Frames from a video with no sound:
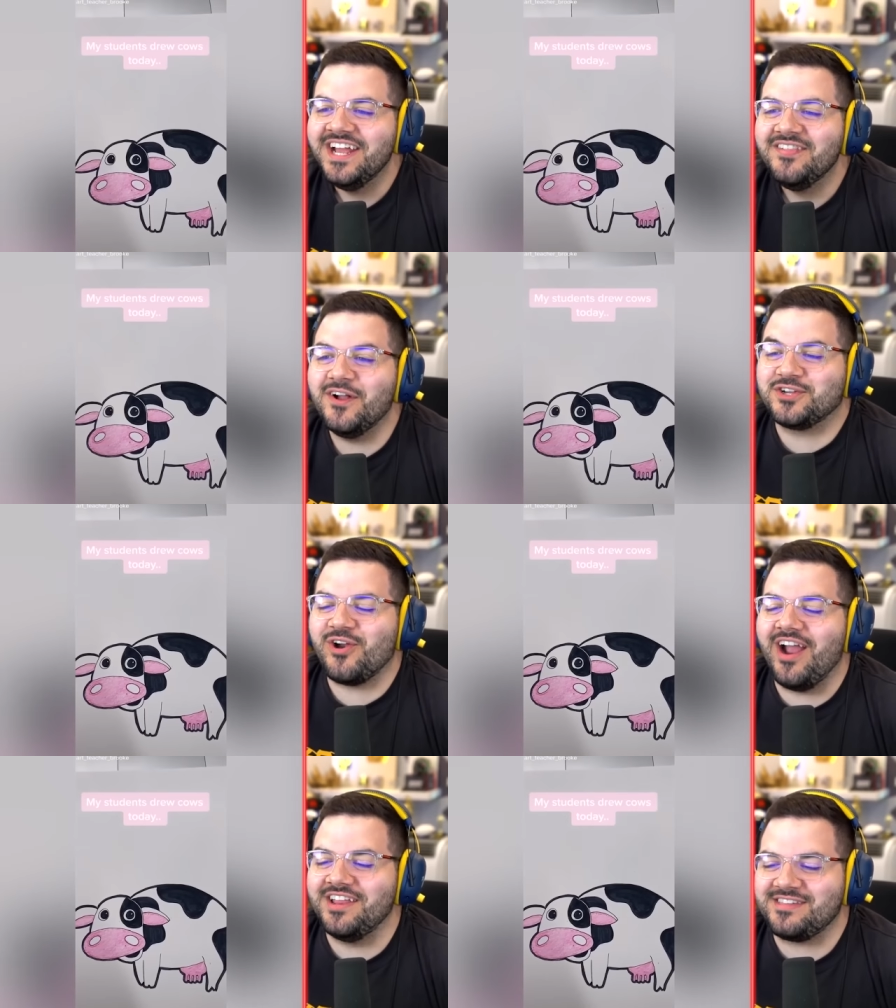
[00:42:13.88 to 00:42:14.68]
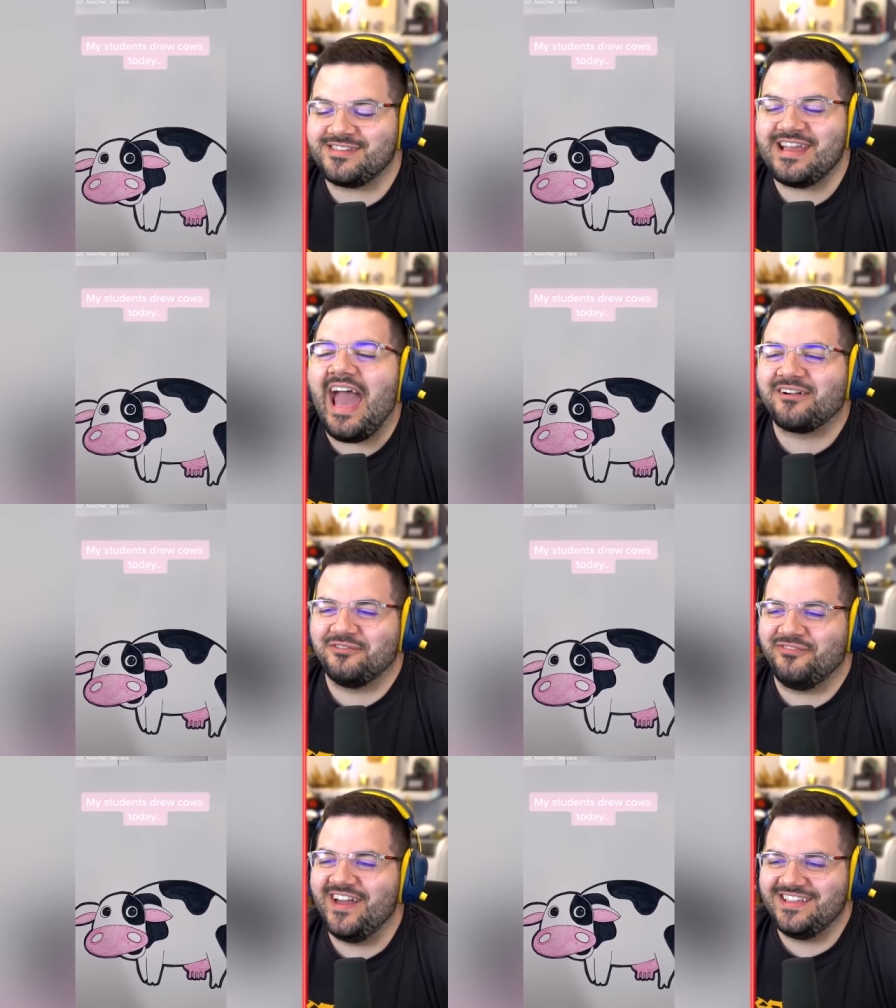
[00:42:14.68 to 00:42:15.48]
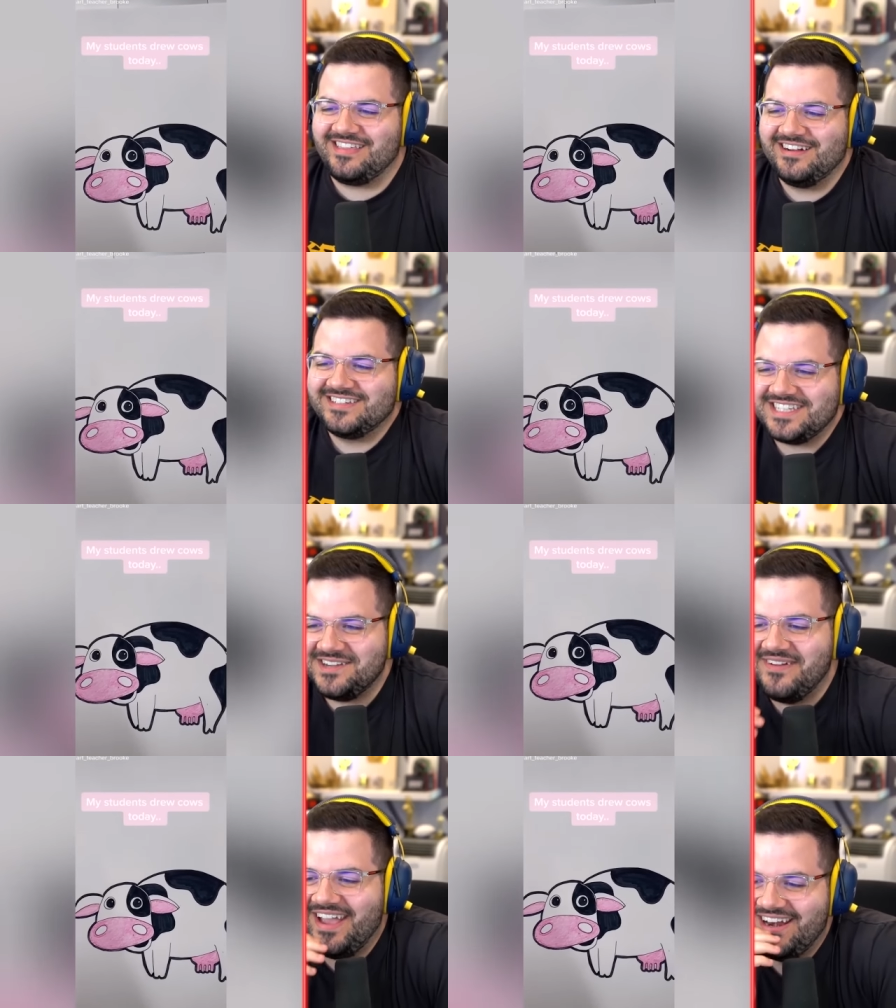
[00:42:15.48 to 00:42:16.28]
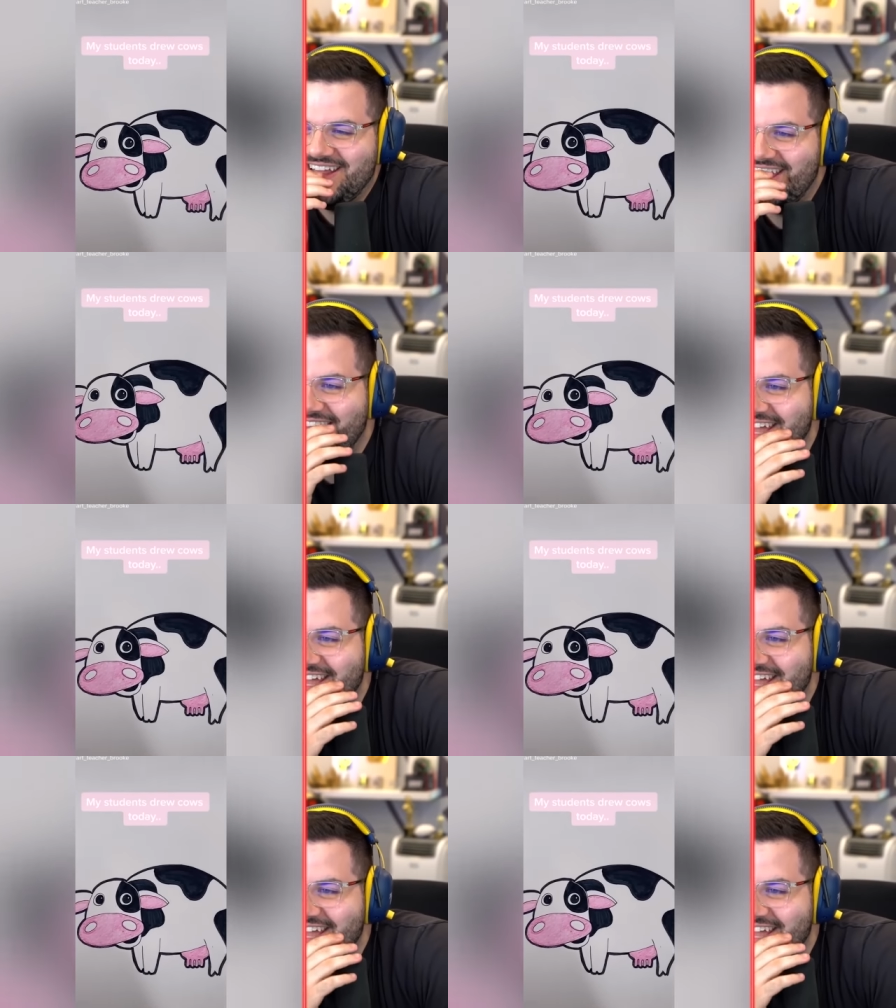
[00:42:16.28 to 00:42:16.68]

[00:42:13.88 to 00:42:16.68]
They're trying to sacrifice their demon.